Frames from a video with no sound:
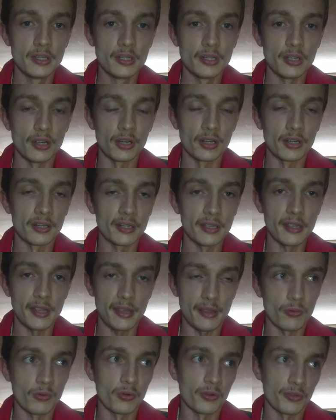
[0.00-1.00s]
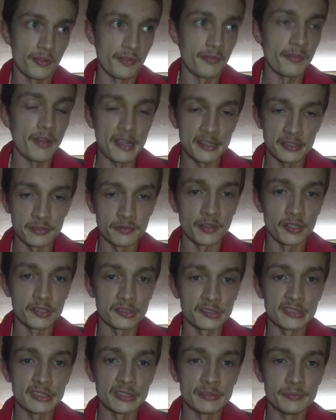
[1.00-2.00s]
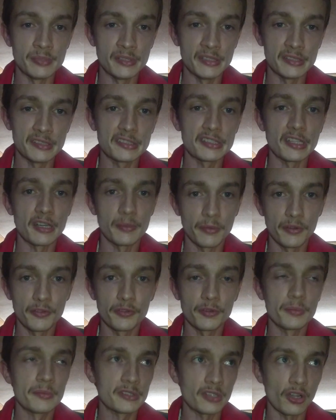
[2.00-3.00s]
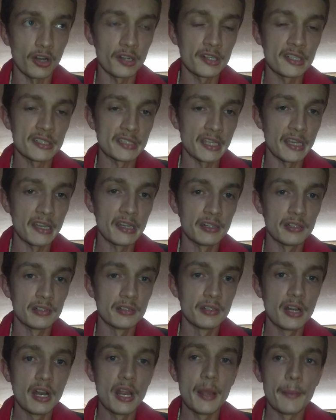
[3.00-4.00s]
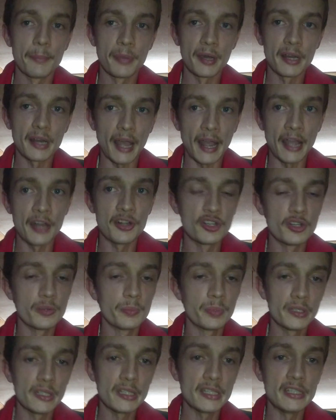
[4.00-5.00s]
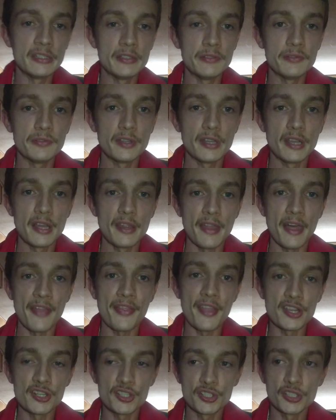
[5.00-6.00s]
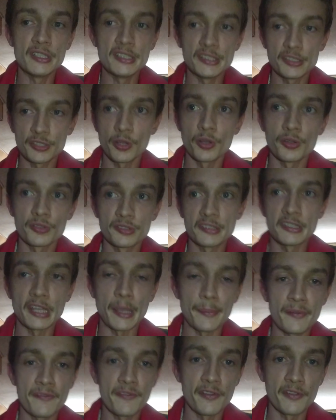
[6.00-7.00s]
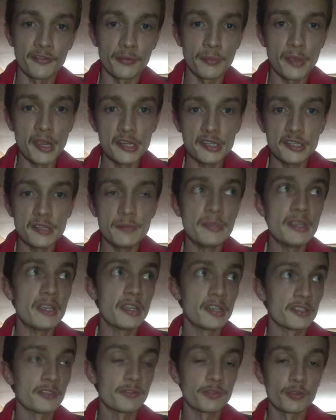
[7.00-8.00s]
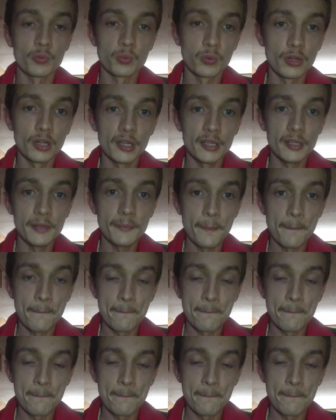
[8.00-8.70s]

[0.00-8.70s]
or the vice versa, but some of them it's hard to tell. But I do believe that they should disclose this type of information, because for one,